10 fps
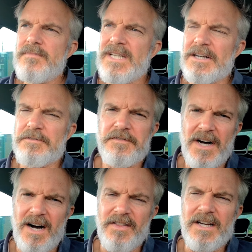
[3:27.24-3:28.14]
He had a
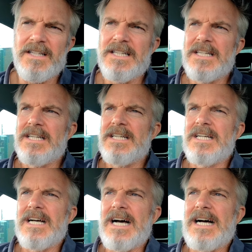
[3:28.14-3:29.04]
father.
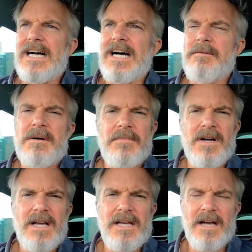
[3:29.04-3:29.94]
I remember
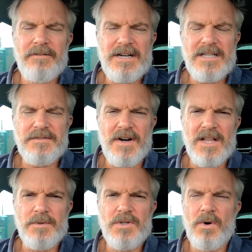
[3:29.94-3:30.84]
I read his
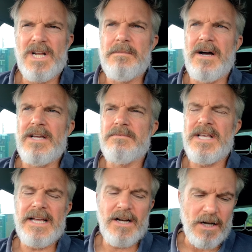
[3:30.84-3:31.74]
father was talking about him
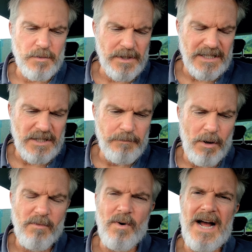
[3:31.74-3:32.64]
saying, look, I just want to get to the
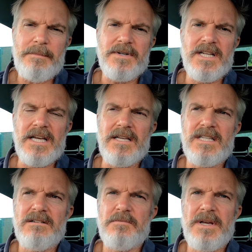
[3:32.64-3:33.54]
bottom of what happened here. He
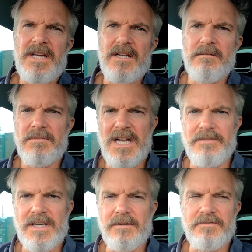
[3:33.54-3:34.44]
seemed to be in a
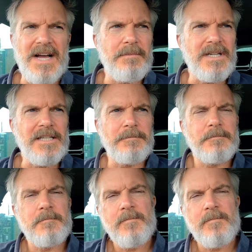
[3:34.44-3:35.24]
loving family.